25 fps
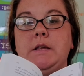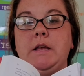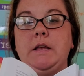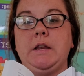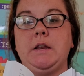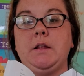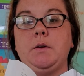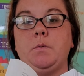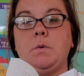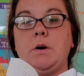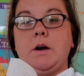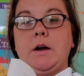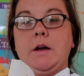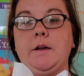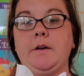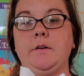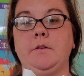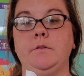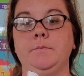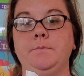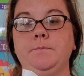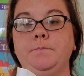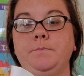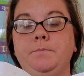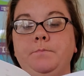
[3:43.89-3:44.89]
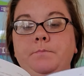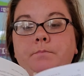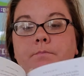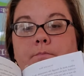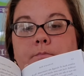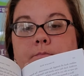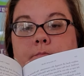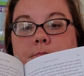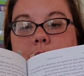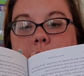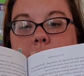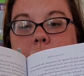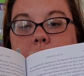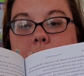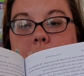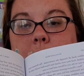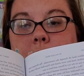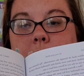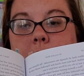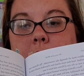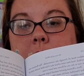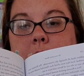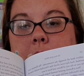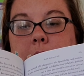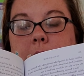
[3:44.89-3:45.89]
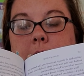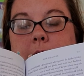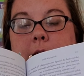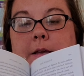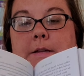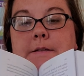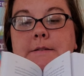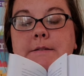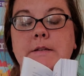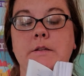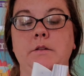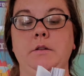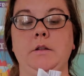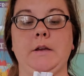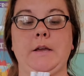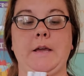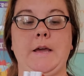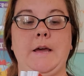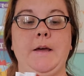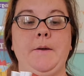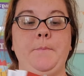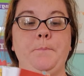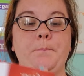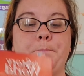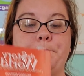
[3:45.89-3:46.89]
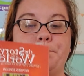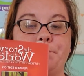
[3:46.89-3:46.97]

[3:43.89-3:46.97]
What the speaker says: in a while that the kids can look at.